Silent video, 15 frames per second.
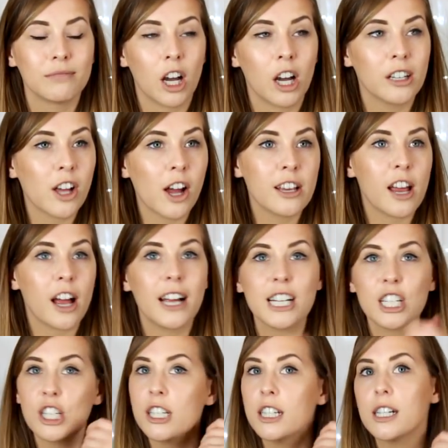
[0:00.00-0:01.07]
I
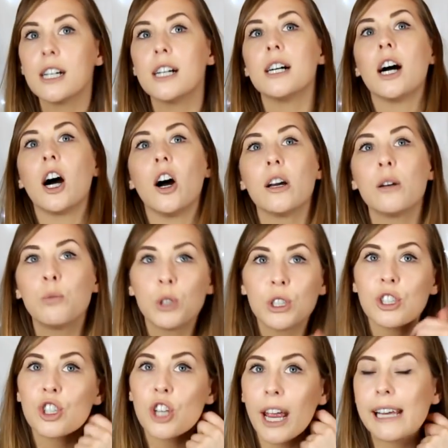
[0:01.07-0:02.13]
actually I
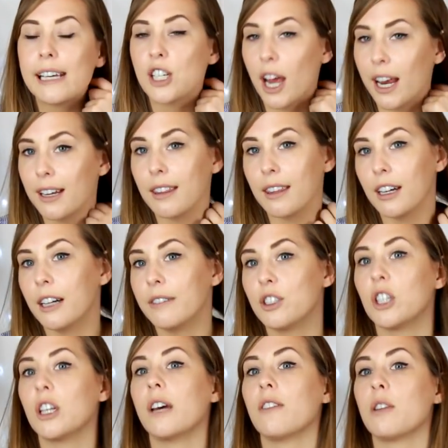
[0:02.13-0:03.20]
wouldn't change anything I've
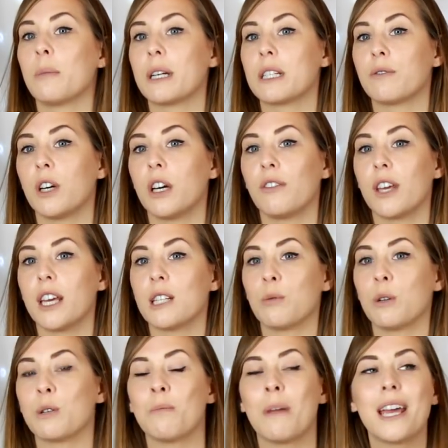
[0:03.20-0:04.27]
done over the past 5 years,
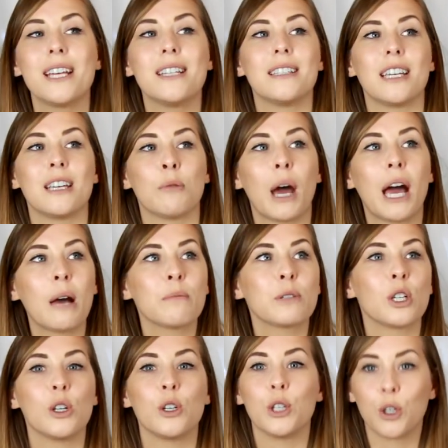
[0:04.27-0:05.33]
which may seem
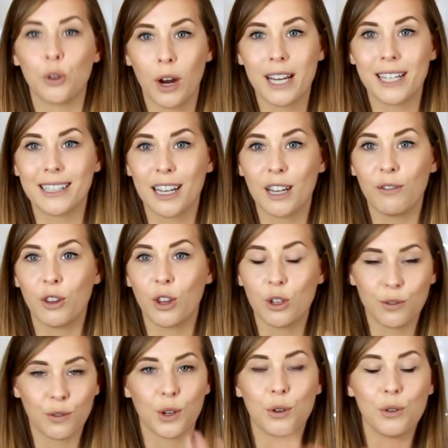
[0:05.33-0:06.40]
absolutely crazy for
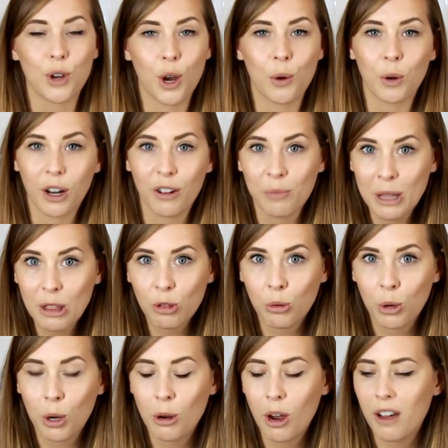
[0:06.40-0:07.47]
those of you who know what I've been
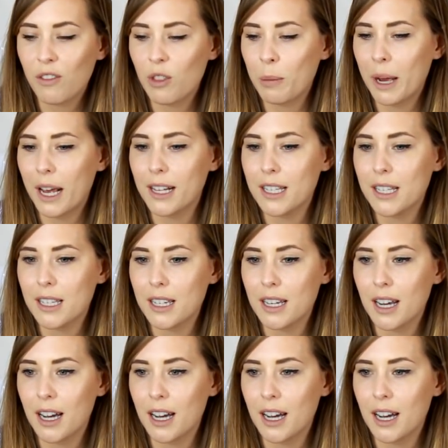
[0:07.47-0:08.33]
through over the past